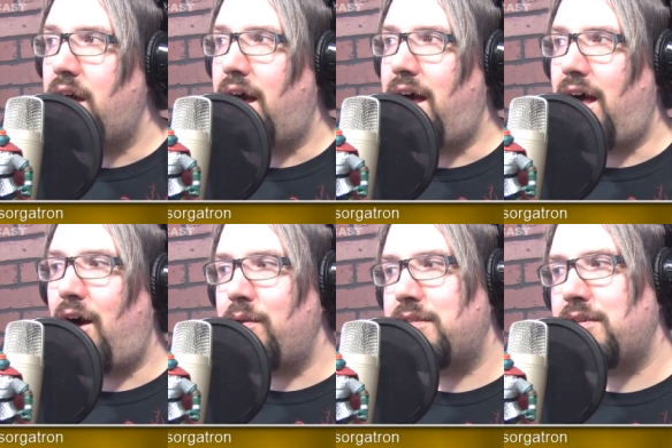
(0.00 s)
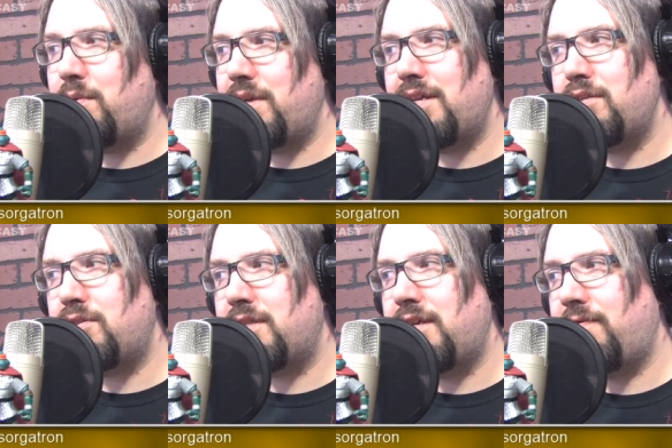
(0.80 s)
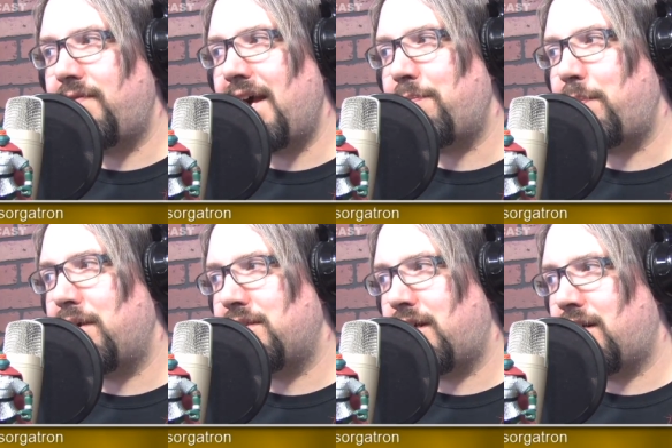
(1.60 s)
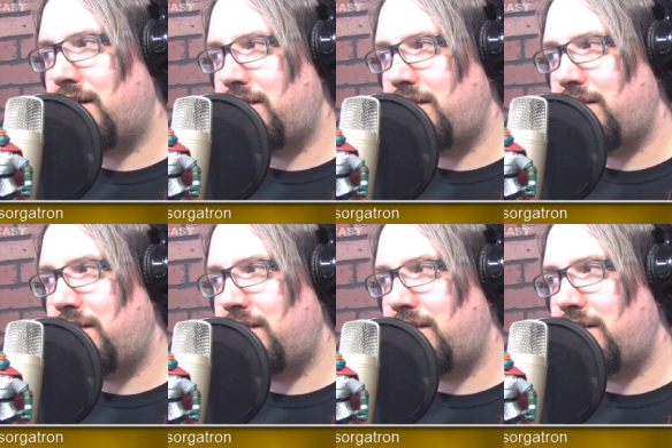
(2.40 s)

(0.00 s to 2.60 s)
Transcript: Uh, also, an interesting effect, because uh, uh,